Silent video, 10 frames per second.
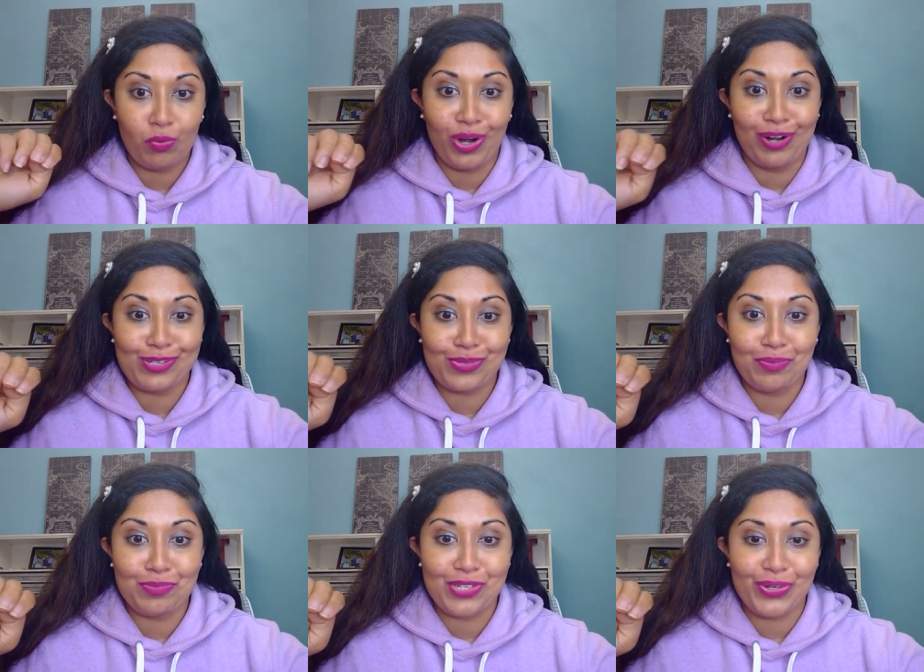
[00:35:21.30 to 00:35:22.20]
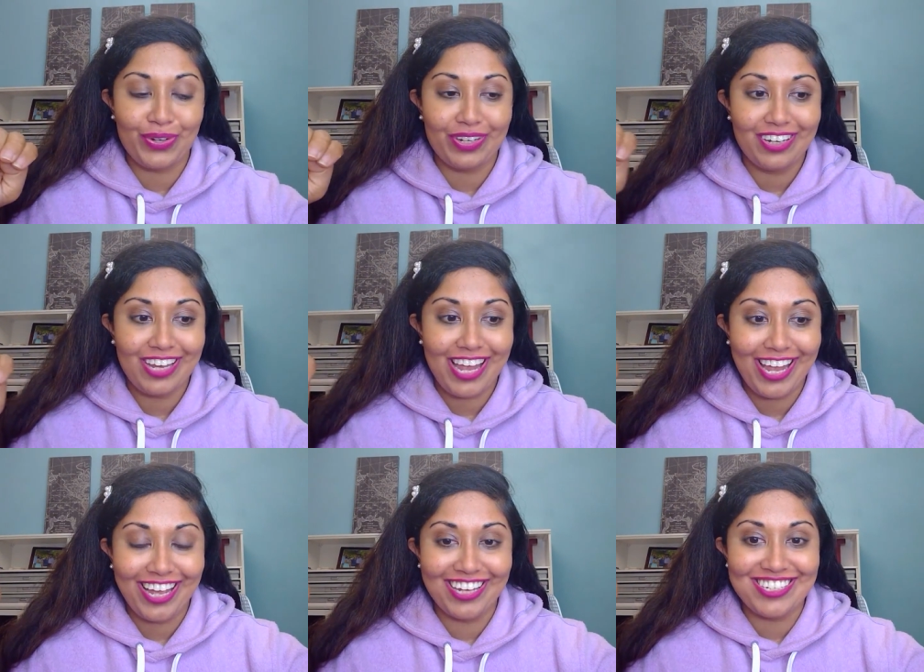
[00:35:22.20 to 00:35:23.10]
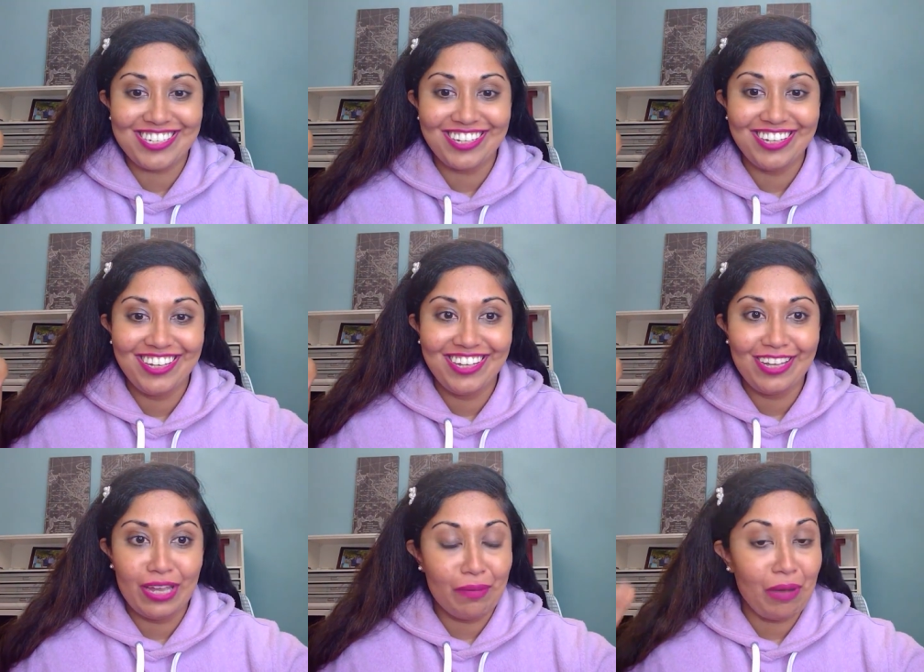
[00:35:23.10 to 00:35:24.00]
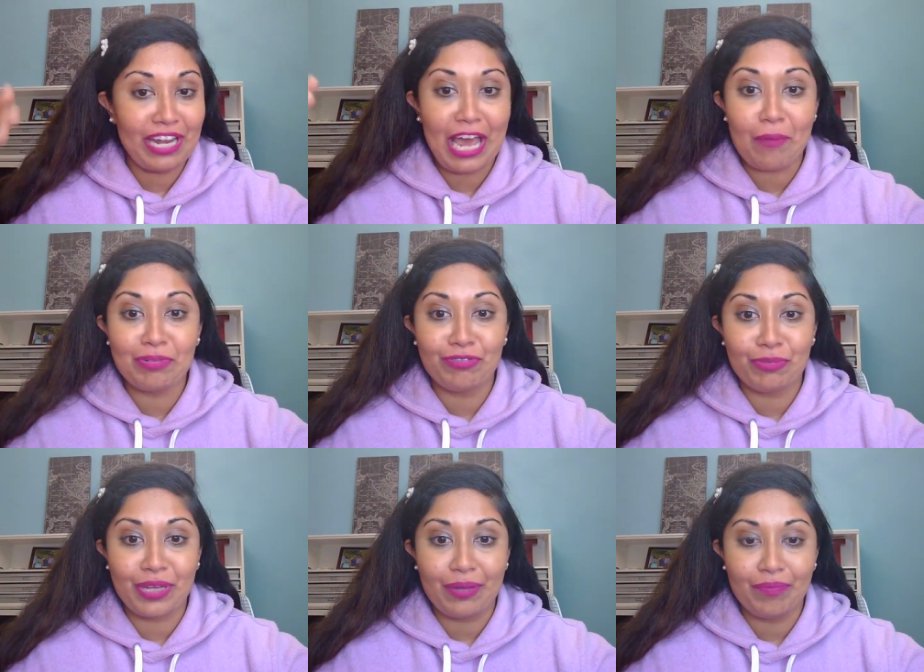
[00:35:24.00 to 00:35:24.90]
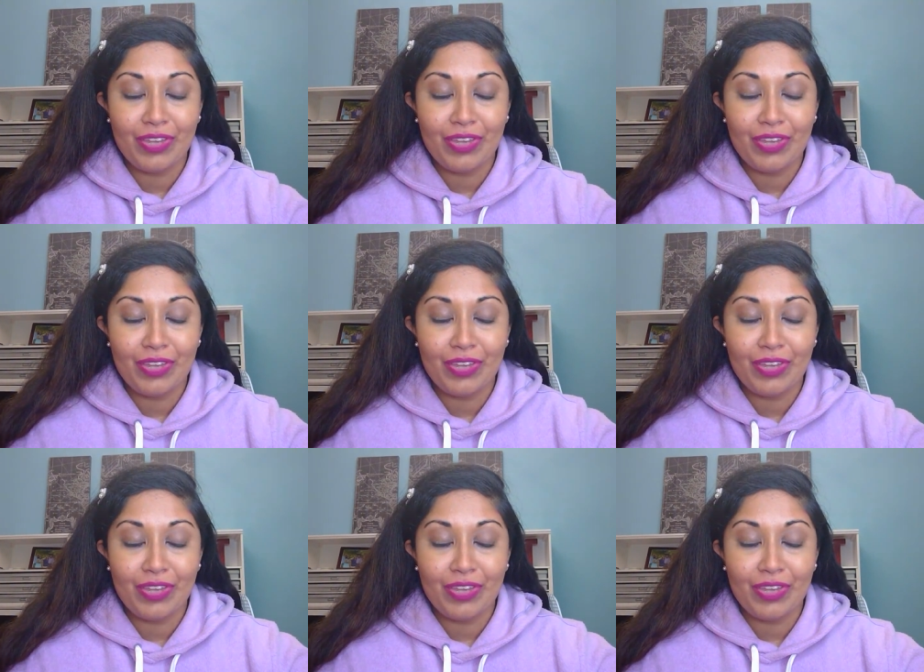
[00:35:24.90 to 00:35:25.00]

wear a swimsuit, and it might happen for me,